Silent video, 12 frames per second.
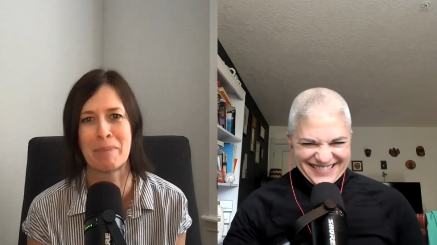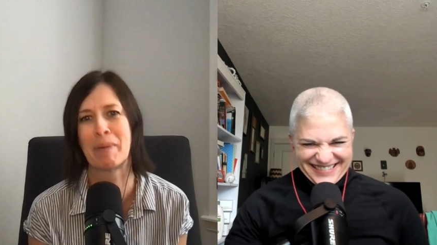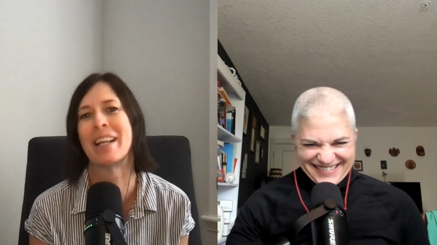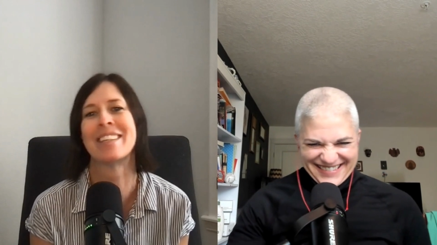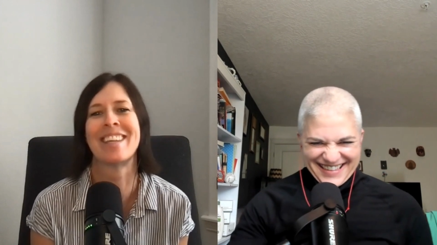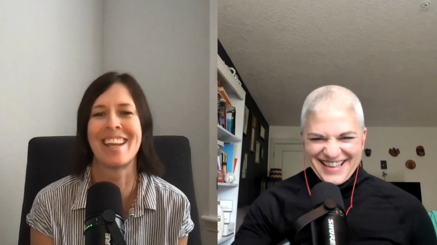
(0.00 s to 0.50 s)

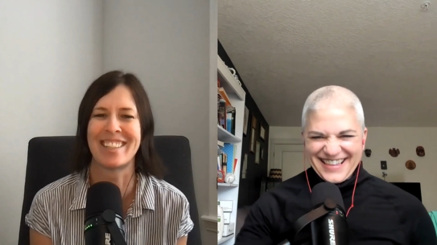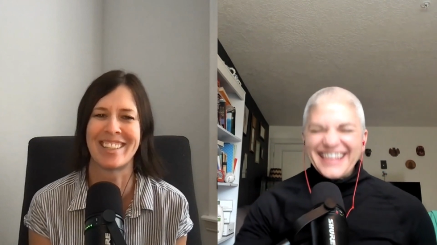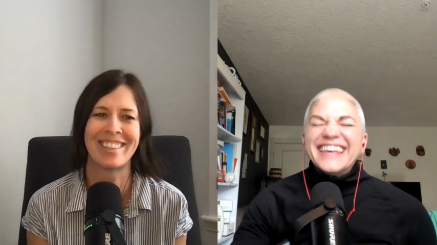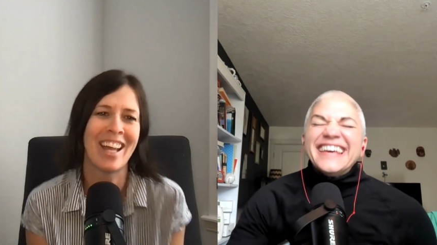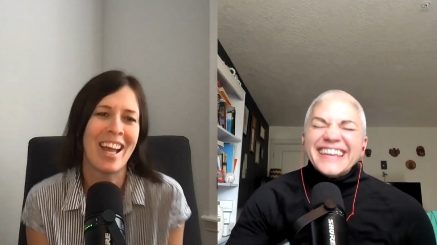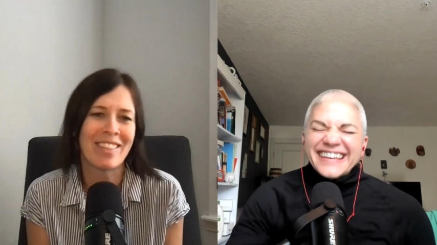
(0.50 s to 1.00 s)
Speaker 1: breast. Yeah.
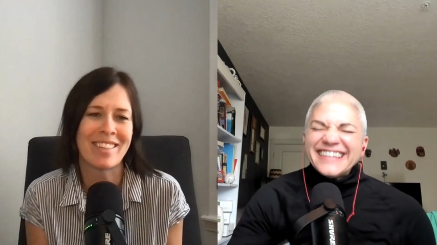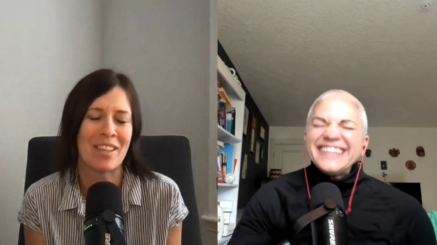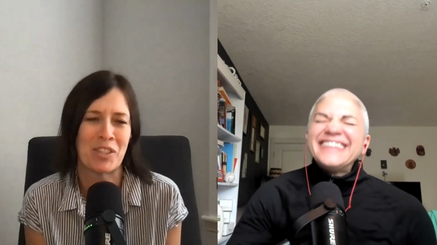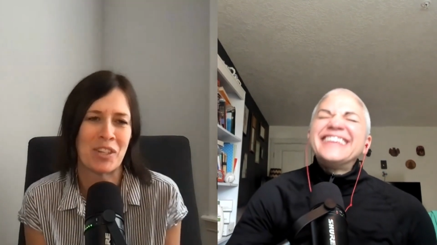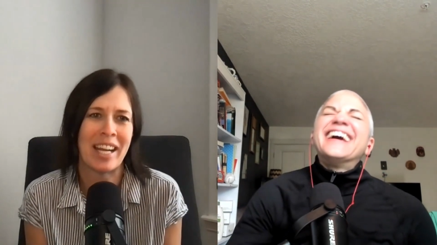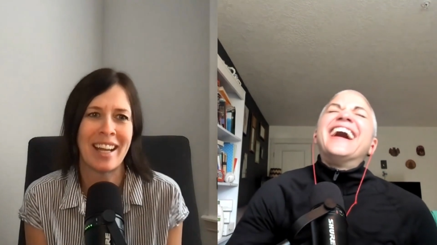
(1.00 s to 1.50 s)
that
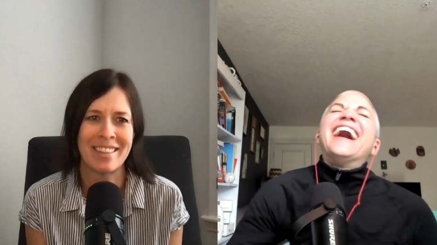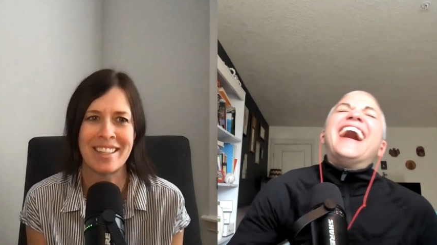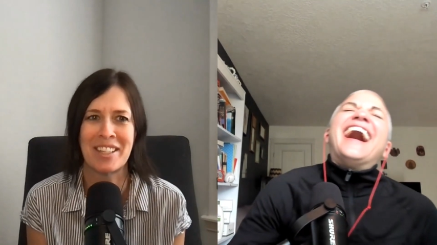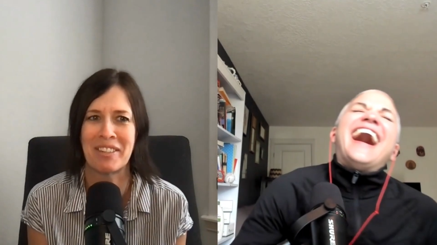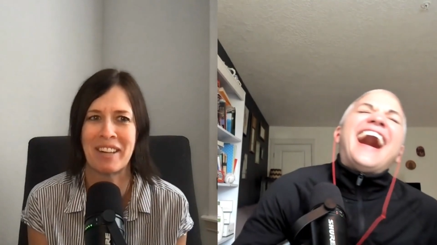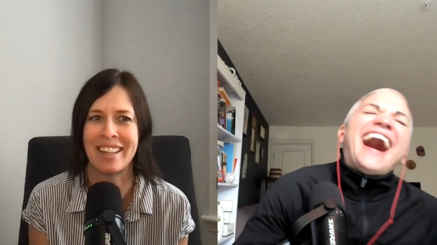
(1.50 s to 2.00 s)
sounds right. I
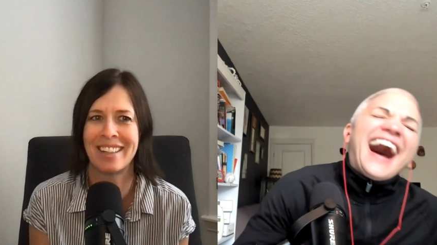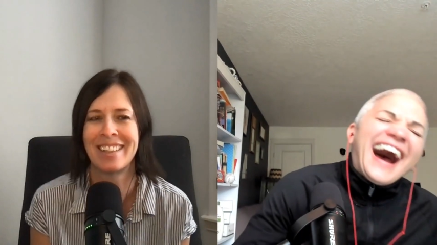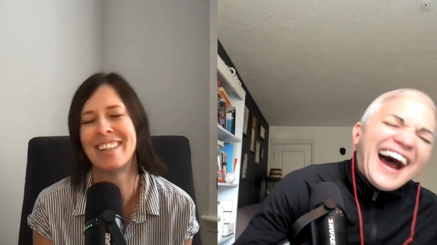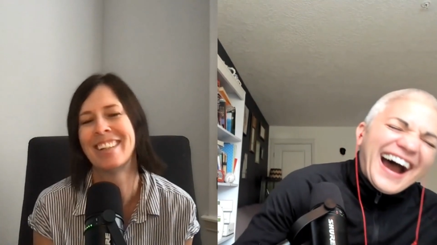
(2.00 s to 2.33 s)
think you're right.